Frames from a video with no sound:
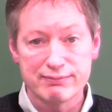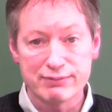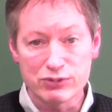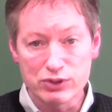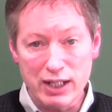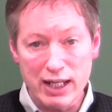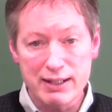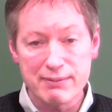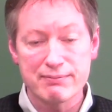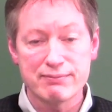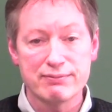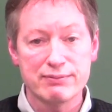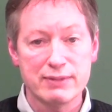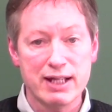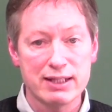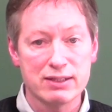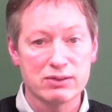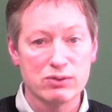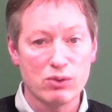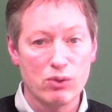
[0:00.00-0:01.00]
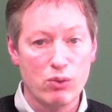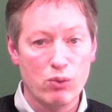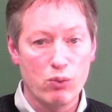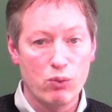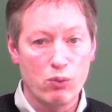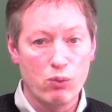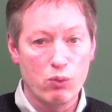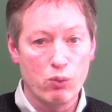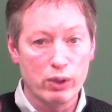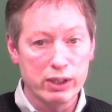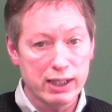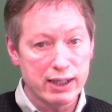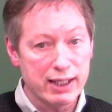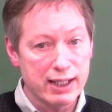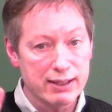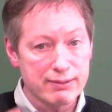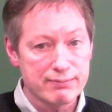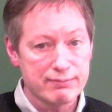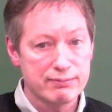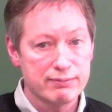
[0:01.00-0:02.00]
Okay, that's one
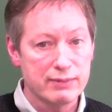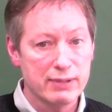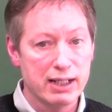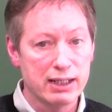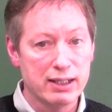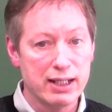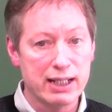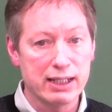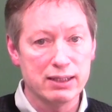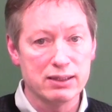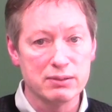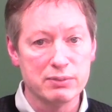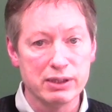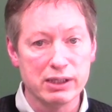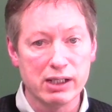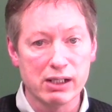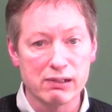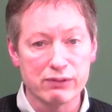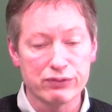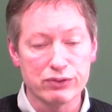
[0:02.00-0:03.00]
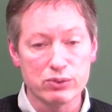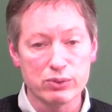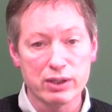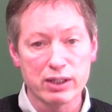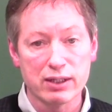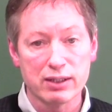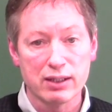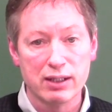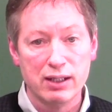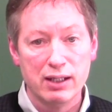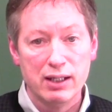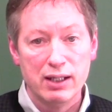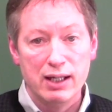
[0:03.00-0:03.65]
thing I'd like you to be careful with.